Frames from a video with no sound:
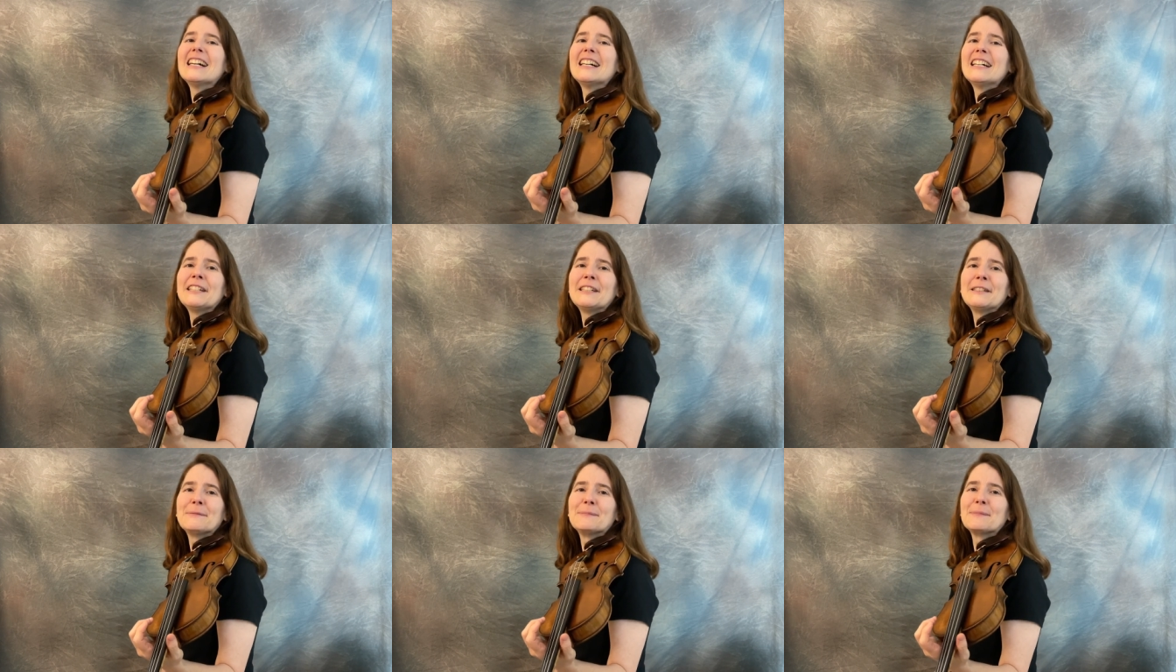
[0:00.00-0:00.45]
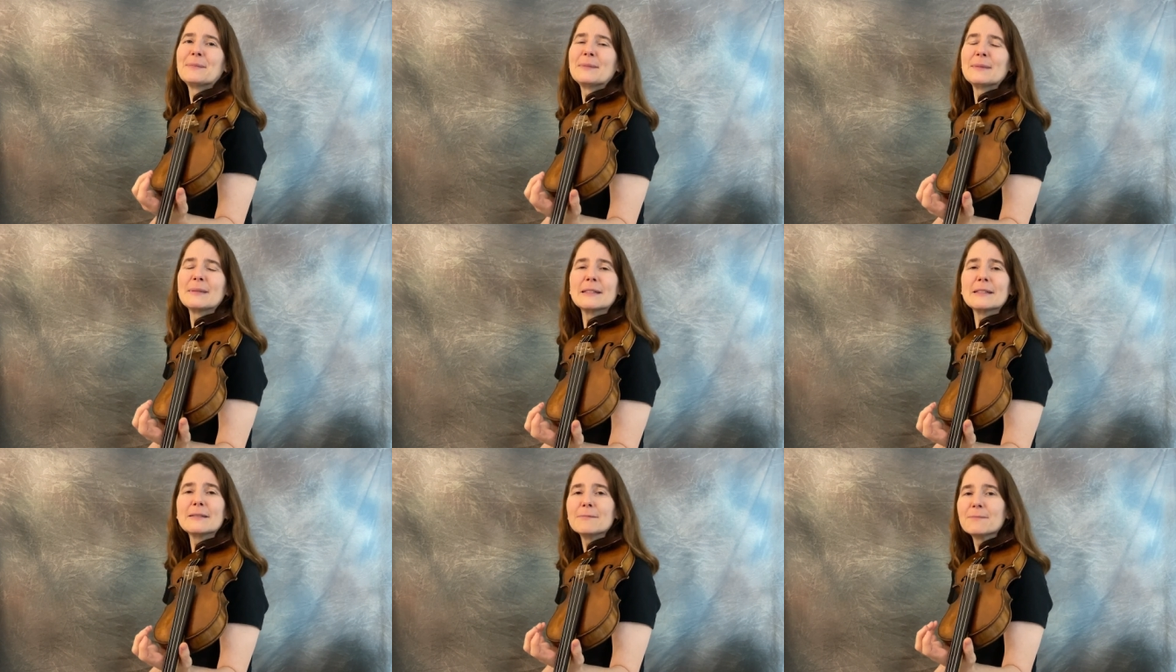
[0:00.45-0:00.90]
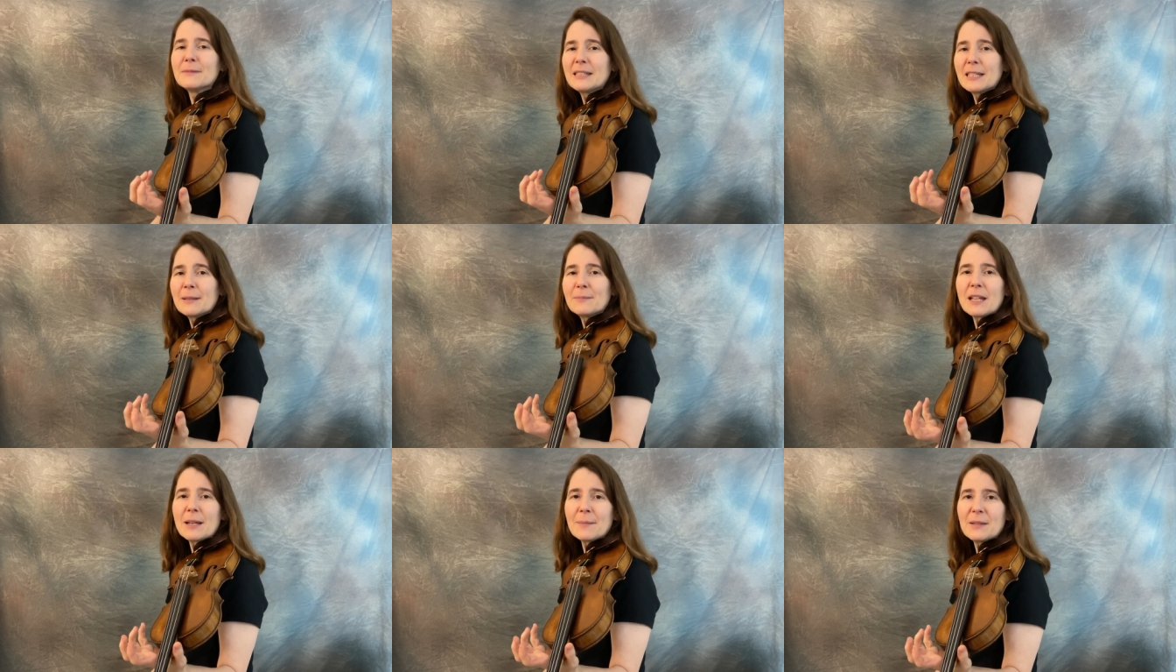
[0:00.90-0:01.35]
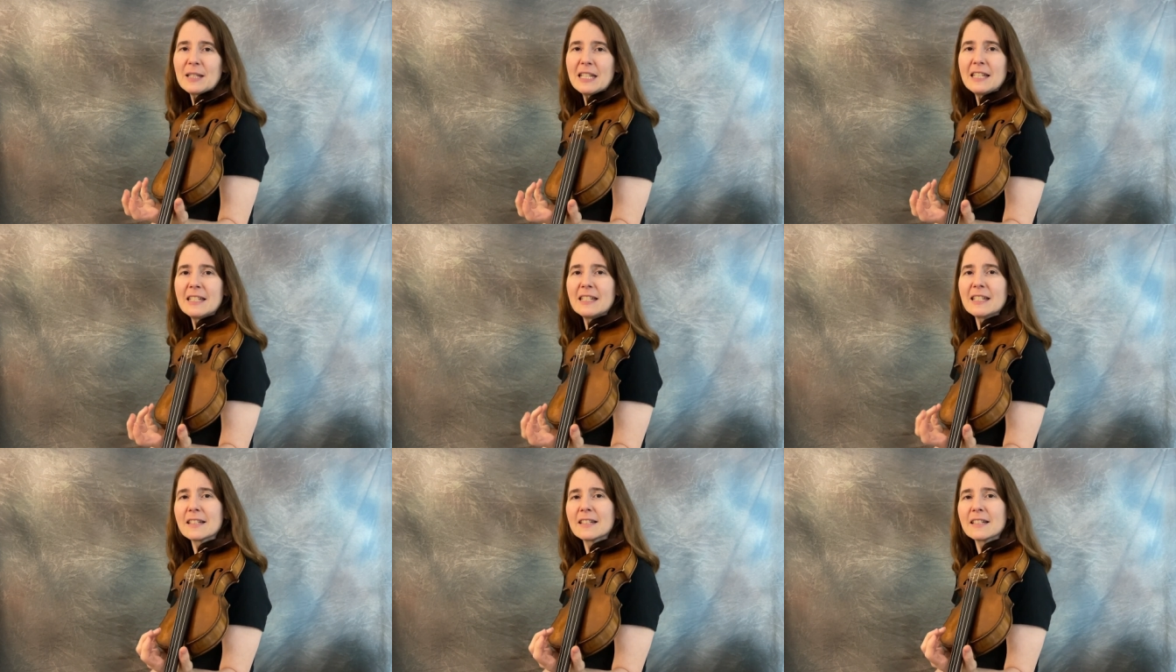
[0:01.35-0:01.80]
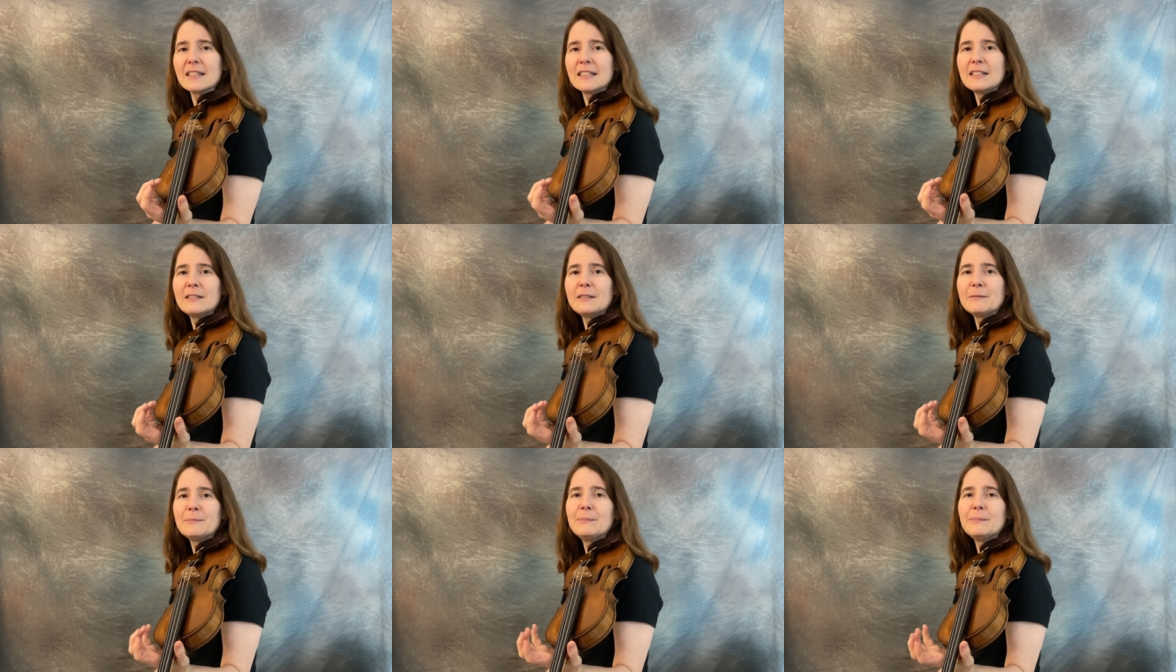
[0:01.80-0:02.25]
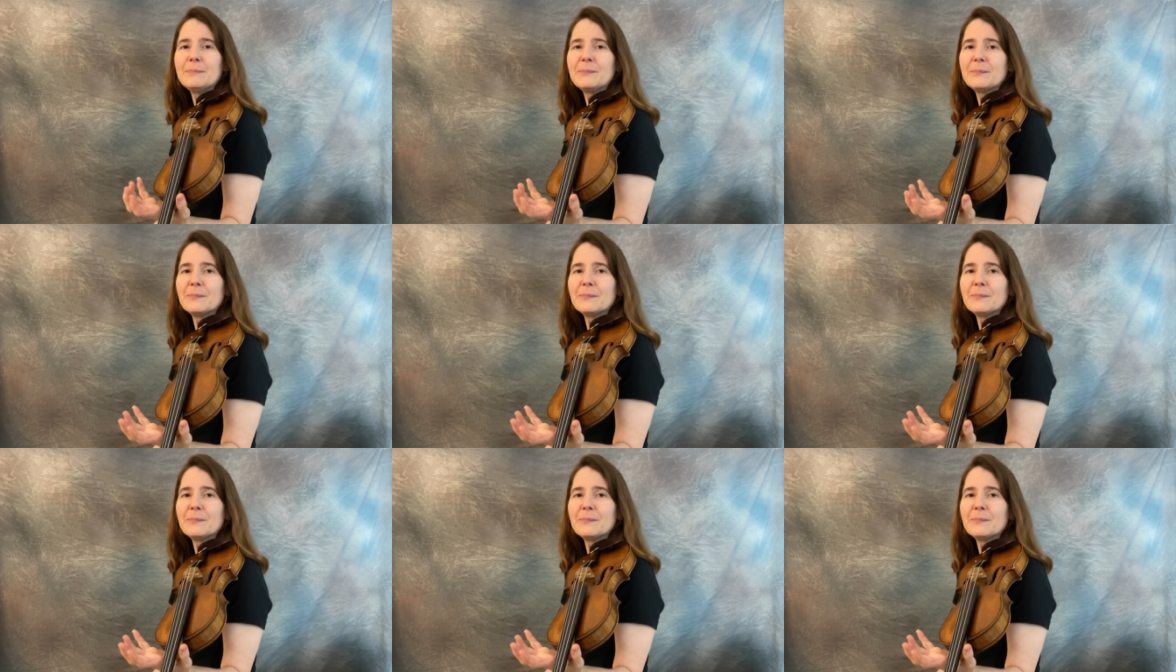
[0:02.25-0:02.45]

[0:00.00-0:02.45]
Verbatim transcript: Um, sometimes he does a little